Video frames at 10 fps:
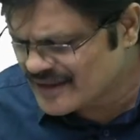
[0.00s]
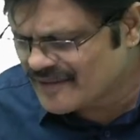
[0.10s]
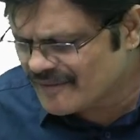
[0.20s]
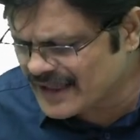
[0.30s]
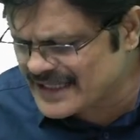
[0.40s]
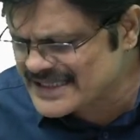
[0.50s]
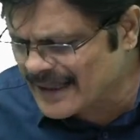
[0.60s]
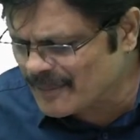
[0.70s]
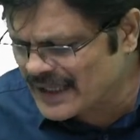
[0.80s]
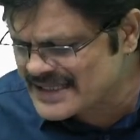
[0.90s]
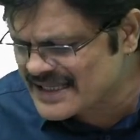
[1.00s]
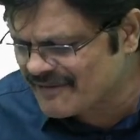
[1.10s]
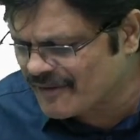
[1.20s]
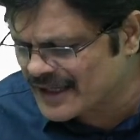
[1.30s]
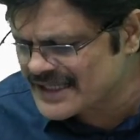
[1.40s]
For example, I say
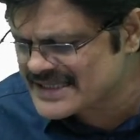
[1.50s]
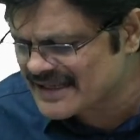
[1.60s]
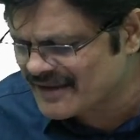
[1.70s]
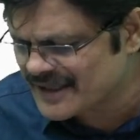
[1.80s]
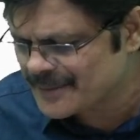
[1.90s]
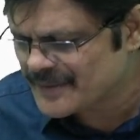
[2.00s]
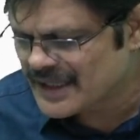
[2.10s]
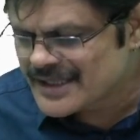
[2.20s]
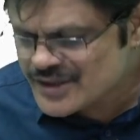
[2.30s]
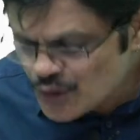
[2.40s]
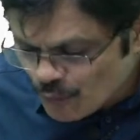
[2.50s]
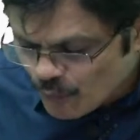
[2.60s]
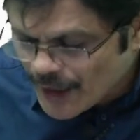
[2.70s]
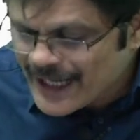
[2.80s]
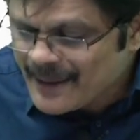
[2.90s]
47. So
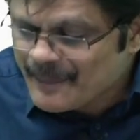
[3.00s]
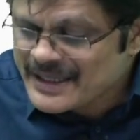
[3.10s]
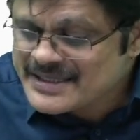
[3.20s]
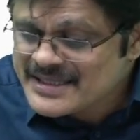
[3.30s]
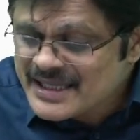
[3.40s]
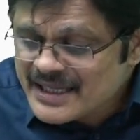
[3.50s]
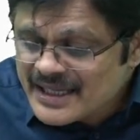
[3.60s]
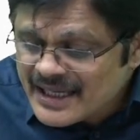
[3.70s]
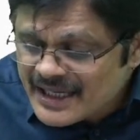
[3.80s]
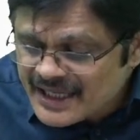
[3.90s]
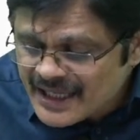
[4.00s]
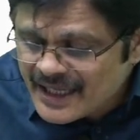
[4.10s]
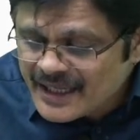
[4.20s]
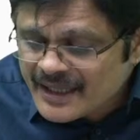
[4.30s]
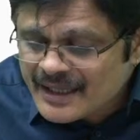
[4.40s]
what happens
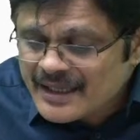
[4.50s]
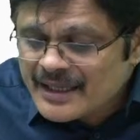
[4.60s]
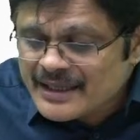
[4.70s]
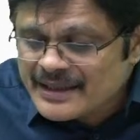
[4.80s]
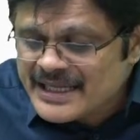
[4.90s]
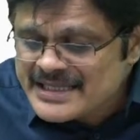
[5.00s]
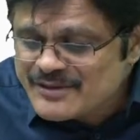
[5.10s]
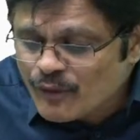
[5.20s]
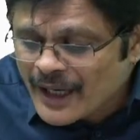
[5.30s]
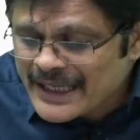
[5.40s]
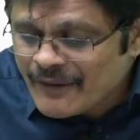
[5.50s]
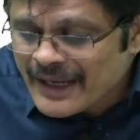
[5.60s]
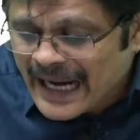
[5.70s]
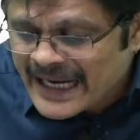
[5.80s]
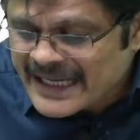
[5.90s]
here, this whatever
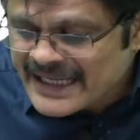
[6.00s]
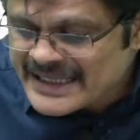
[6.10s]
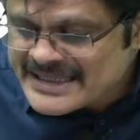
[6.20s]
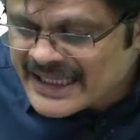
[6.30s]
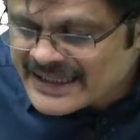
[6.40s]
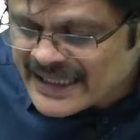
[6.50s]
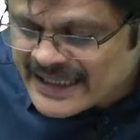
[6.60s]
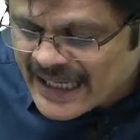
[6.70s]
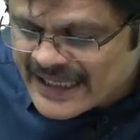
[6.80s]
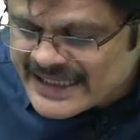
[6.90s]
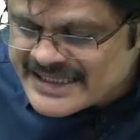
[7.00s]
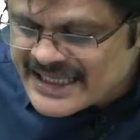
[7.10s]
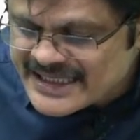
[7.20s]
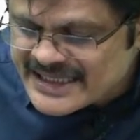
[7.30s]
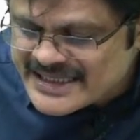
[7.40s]
ID is there, that ID
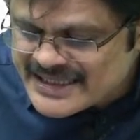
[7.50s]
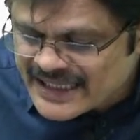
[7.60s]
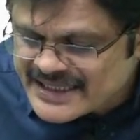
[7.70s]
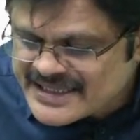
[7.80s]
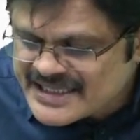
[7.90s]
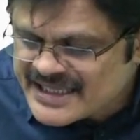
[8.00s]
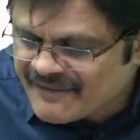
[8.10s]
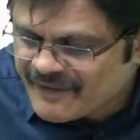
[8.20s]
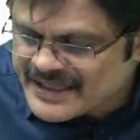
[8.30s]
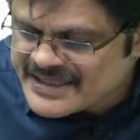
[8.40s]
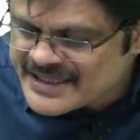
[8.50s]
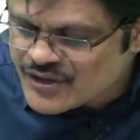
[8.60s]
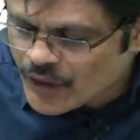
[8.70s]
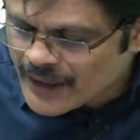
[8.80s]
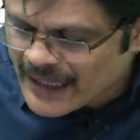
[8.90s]
changes. That is, this reference is
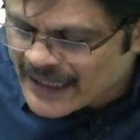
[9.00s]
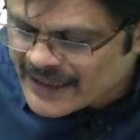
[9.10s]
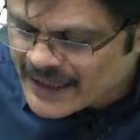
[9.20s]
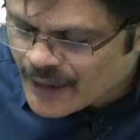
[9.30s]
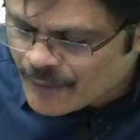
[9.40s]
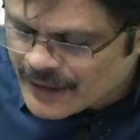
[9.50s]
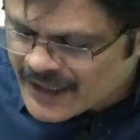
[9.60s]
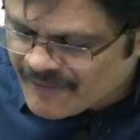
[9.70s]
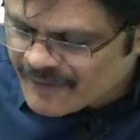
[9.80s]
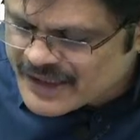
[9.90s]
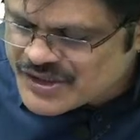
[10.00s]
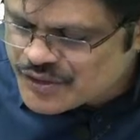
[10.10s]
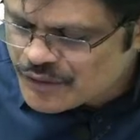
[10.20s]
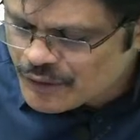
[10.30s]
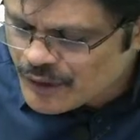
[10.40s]
gone and now it refers
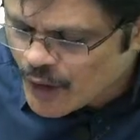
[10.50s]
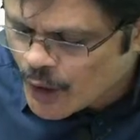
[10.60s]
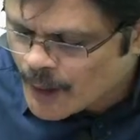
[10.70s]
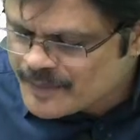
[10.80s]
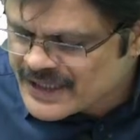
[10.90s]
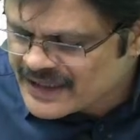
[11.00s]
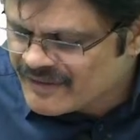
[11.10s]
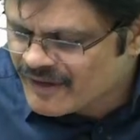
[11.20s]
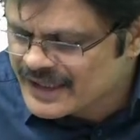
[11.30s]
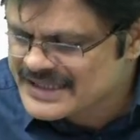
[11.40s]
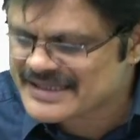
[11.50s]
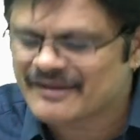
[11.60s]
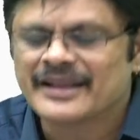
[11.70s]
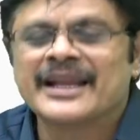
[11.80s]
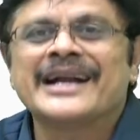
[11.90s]
to object
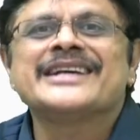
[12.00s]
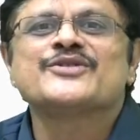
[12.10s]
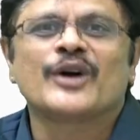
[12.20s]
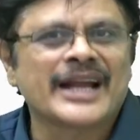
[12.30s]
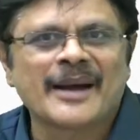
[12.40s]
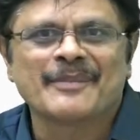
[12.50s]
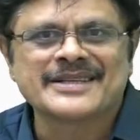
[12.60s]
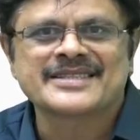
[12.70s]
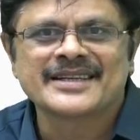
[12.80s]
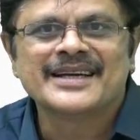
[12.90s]
47. That is what happens.